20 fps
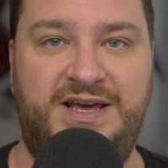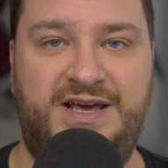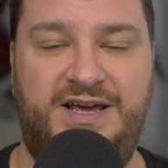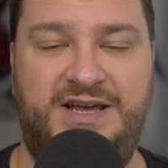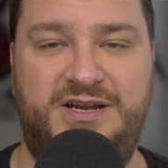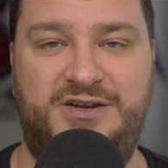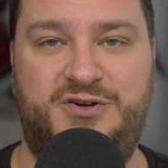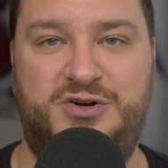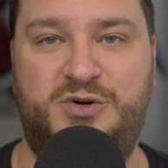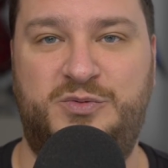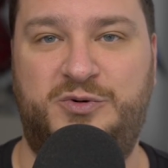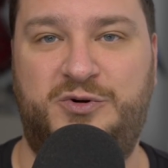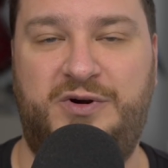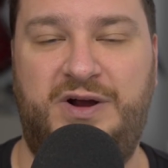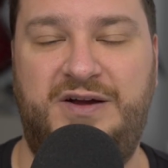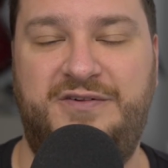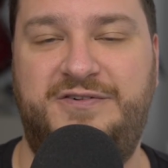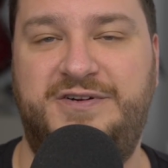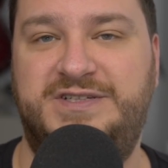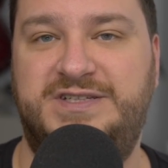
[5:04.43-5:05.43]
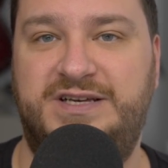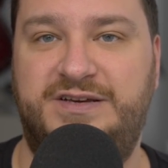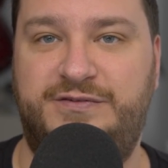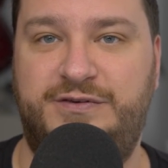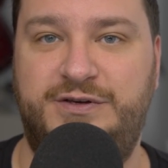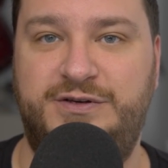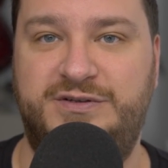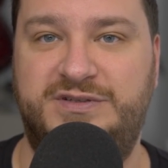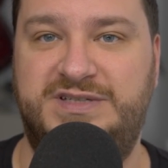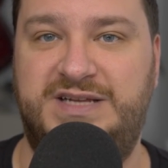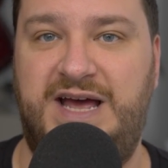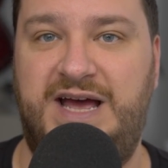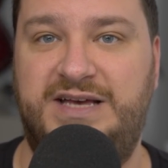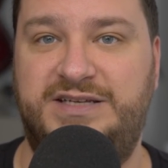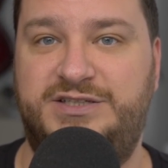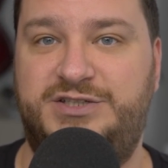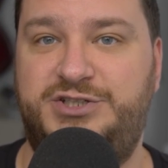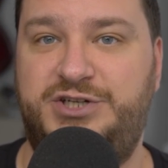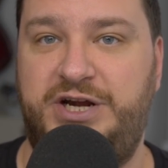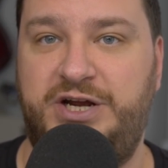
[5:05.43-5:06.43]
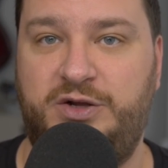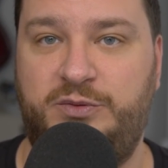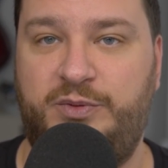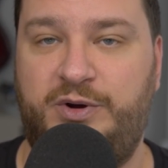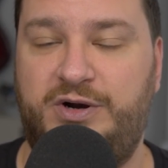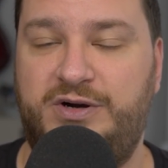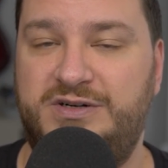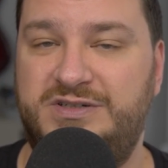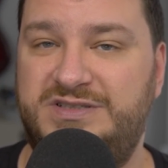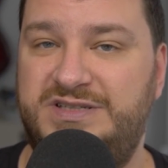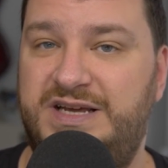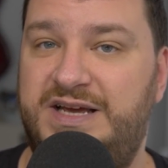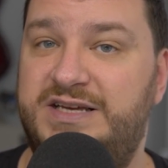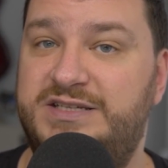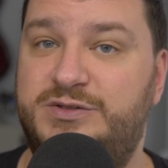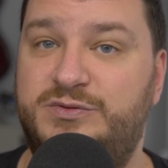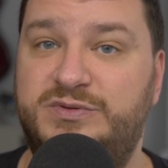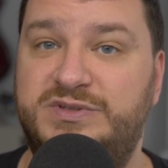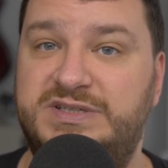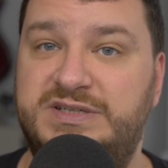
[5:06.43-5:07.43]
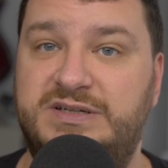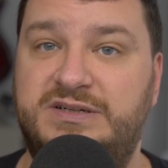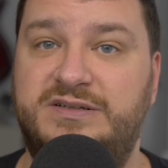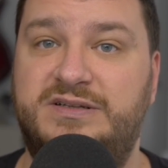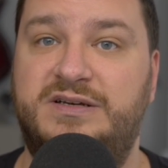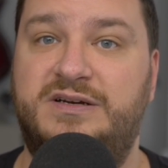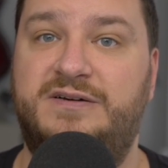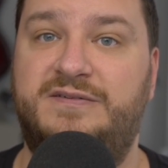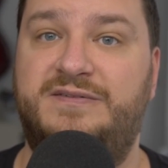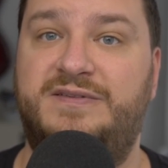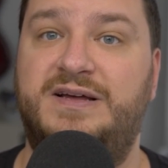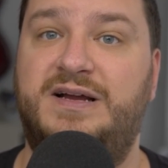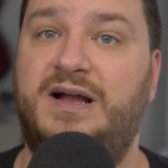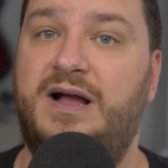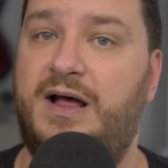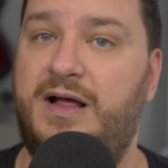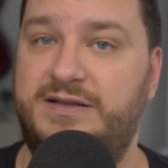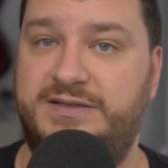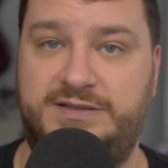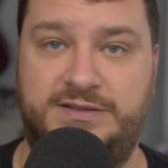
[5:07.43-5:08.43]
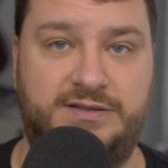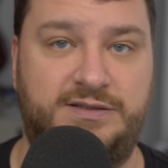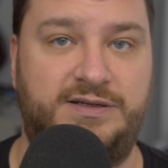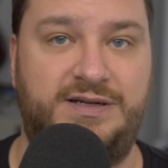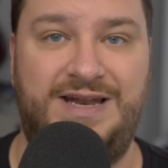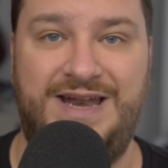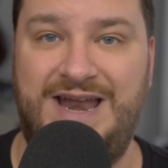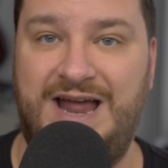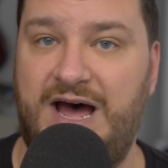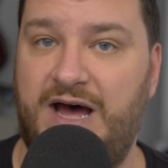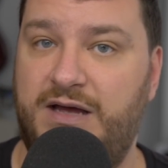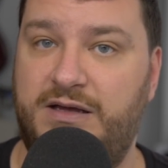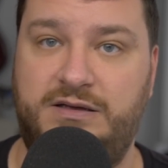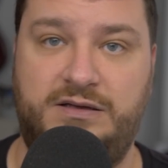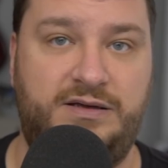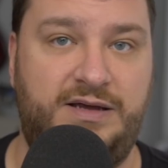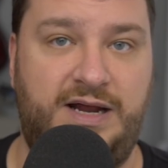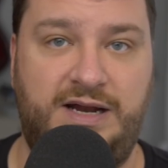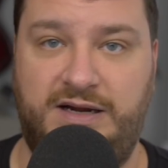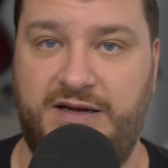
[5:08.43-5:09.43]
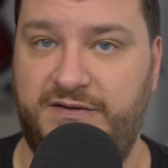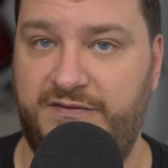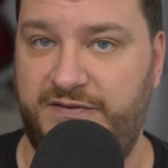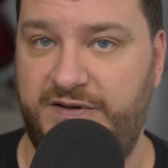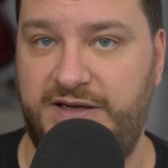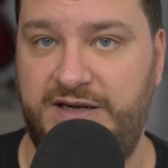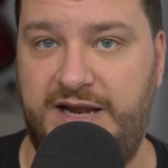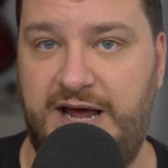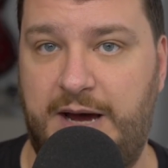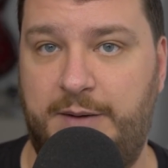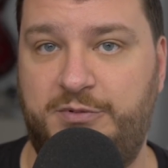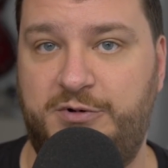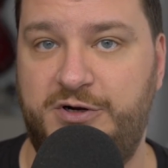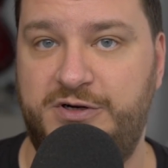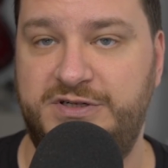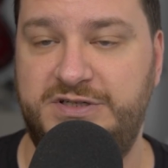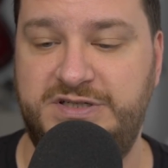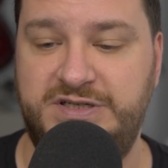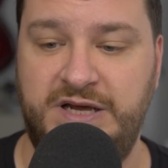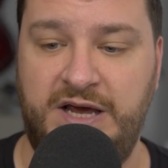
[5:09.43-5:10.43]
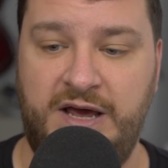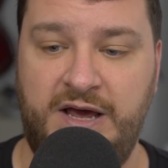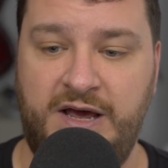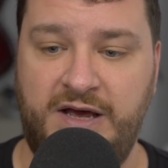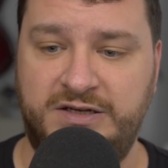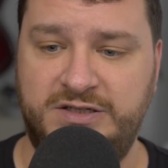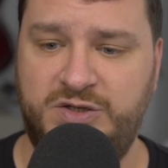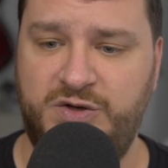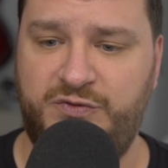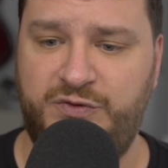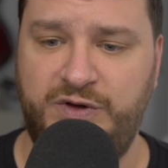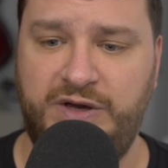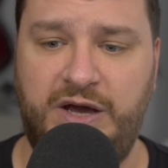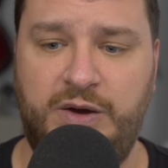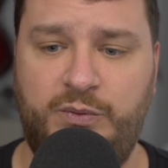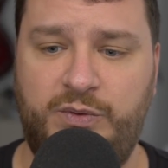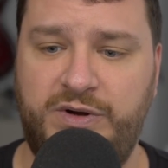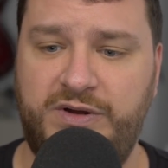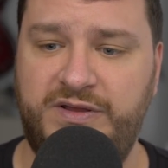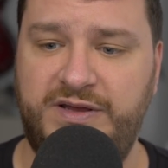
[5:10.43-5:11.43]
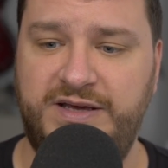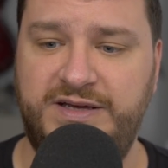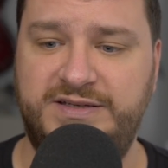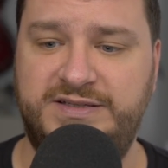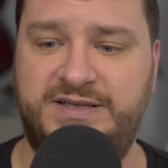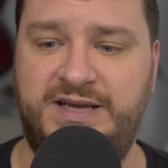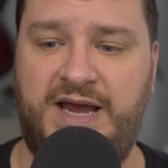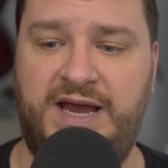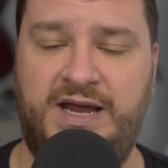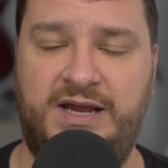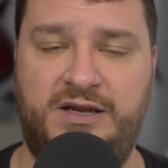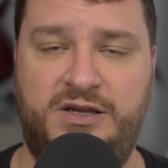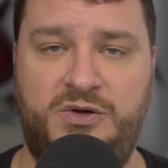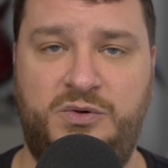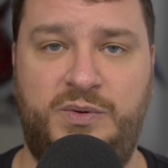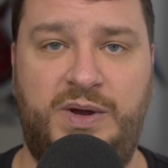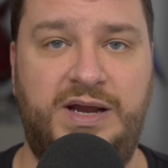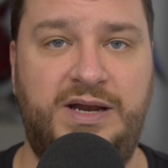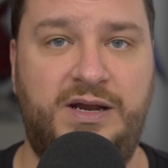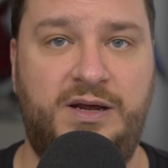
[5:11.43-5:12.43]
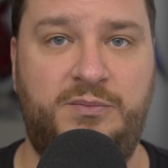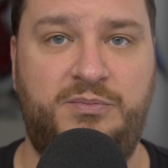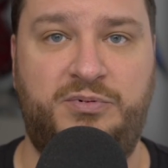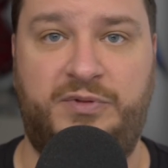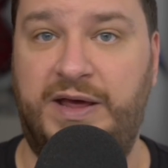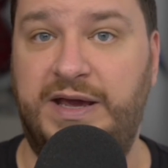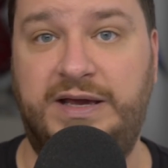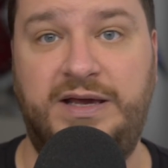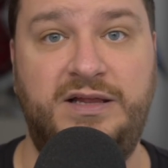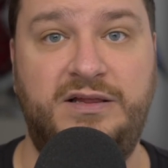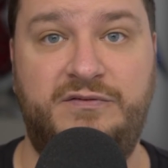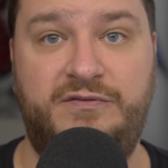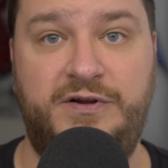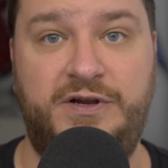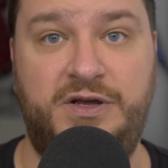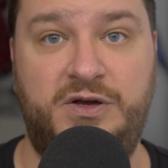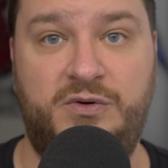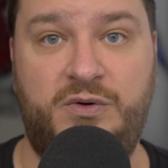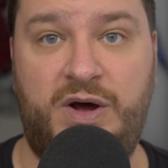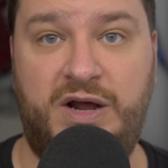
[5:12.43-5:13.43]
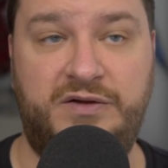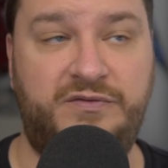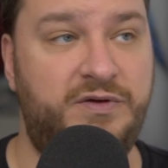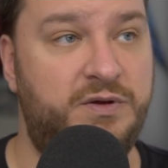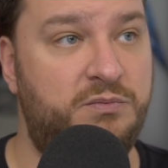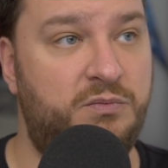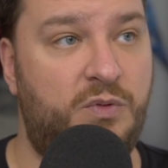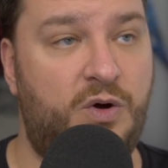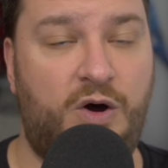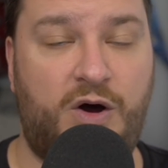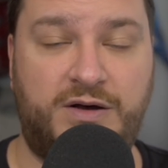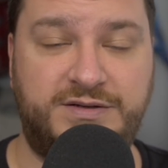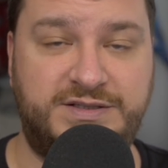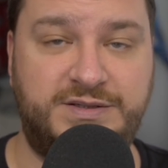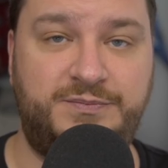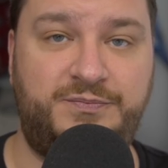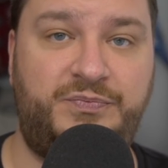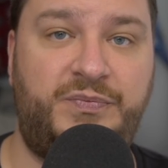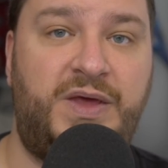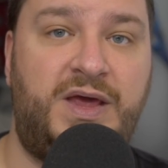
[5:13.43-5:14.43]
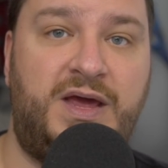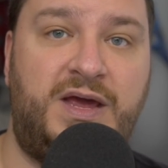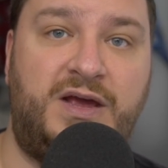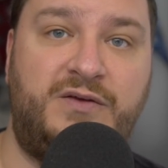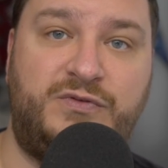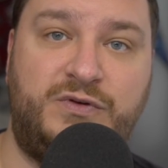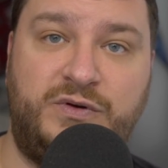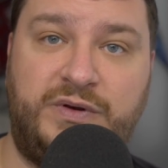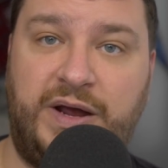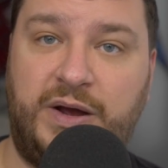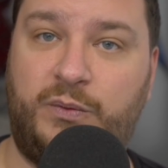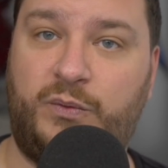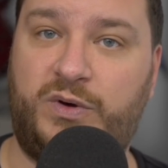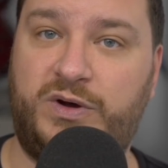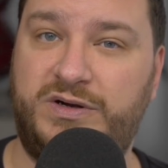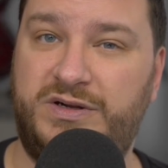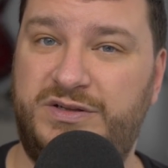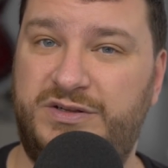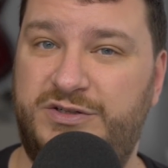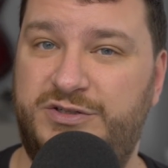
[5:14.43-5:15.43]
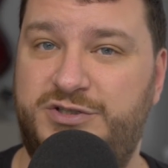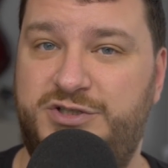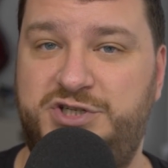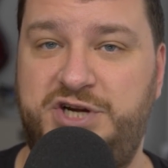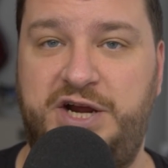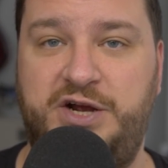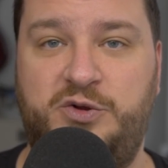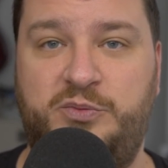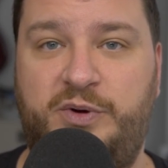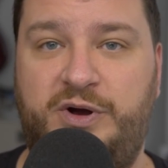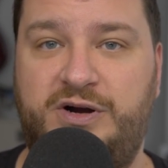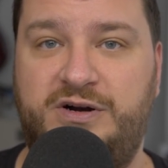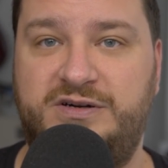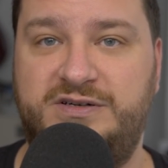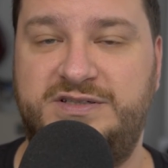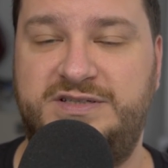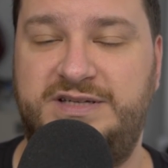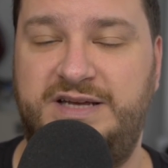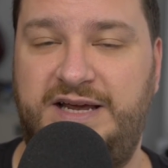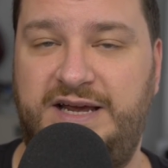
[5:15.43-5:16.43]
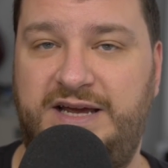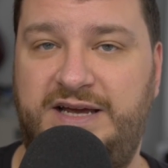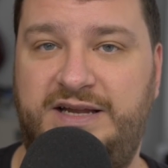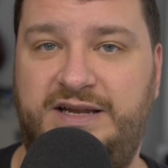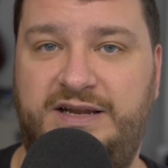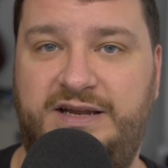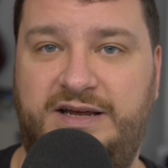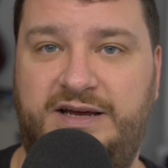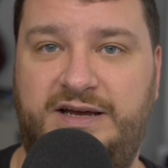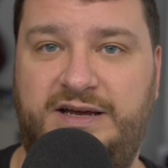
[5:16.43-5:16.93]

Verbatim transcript: and TurboGrafx I've used has jail bars as a result of the console, not any of the adapters. So if you get one of these and you end up liking the video out of it, awesome. If you get one and there's jail bars and